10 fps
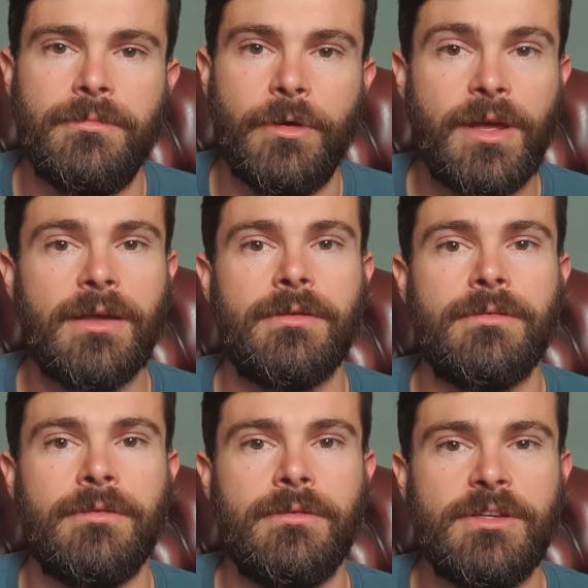Okay,
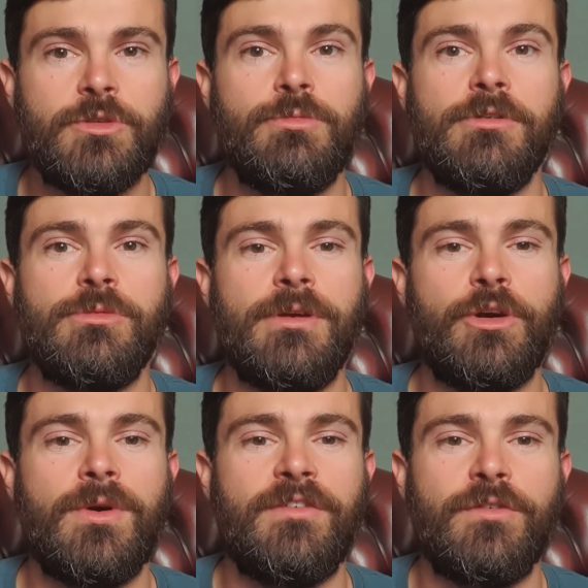this is supposed to be a
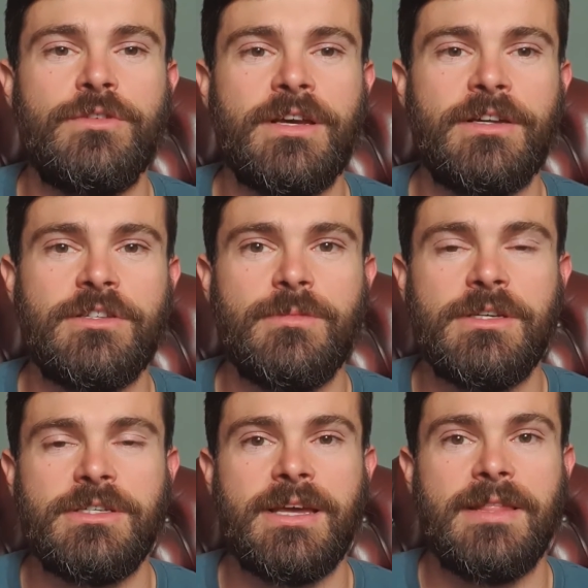quick few seconds of me
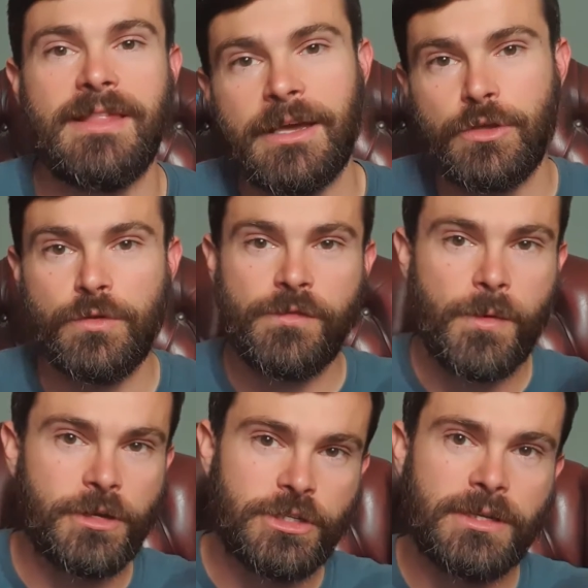saying thank you for
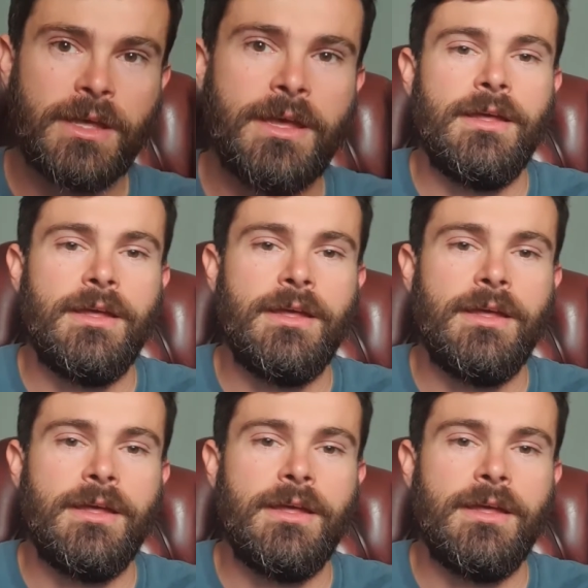watching.